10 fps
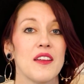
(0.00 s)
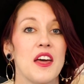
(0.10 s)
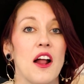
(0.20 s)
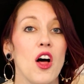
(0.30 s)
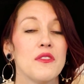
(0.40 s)
And
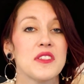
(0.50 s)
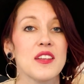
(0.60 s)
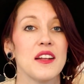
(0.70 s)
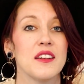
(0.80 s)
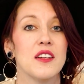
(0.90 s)
then all of a
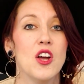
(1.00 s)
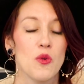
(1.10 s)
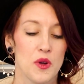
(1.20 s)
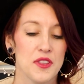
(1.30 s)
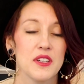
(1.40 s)
sudden,
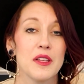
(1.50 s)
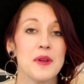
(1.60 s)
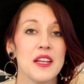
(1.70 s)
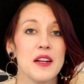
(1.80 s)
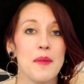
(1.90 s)
with the
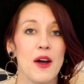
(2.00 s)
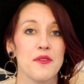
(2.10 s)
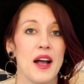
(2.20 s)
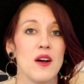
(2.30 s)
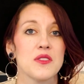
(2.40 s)
limited amount
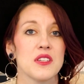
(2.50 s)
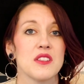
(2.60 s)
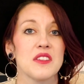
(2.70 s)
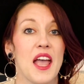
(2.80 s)
of houses